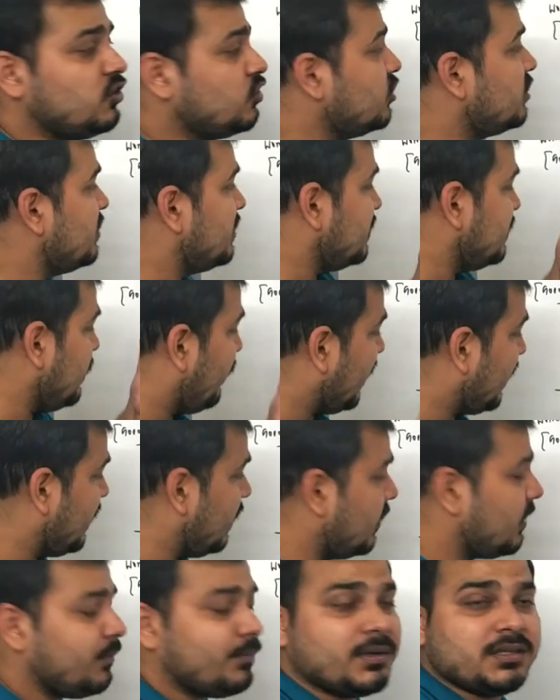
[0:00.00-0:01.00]
So this is the
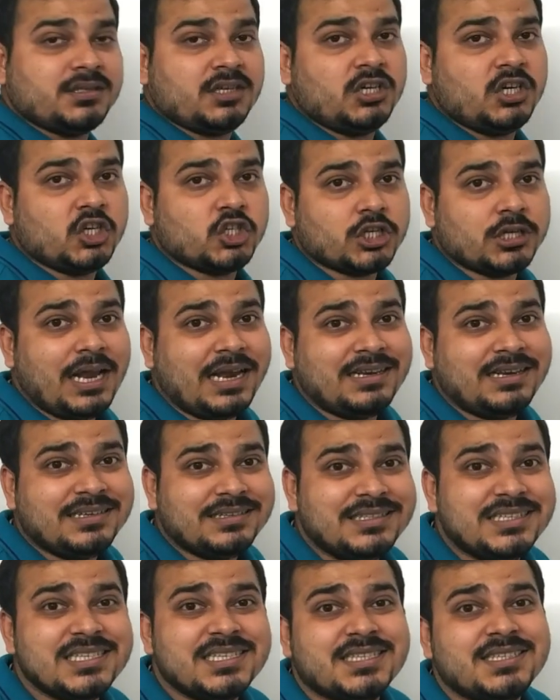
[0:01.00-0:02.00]
vector representation,
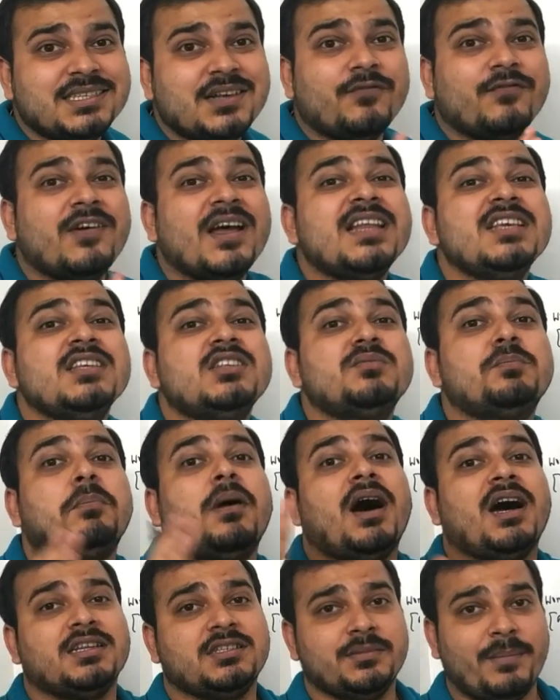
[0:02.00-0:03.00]
and this is a very
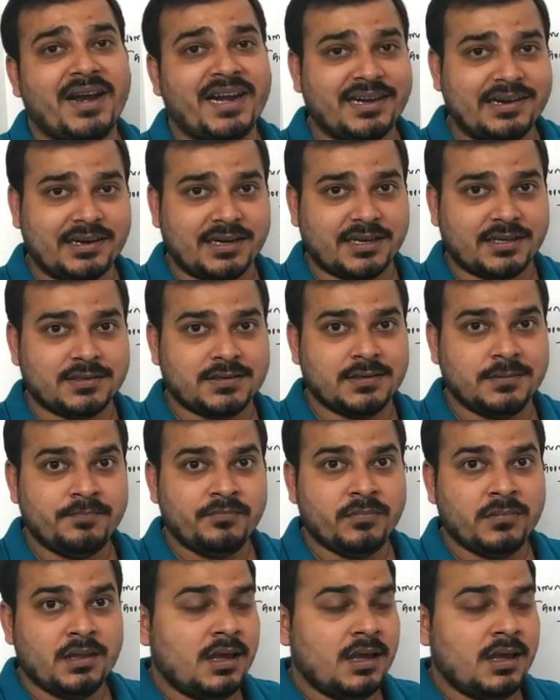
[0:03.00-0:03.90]
sparse matrix.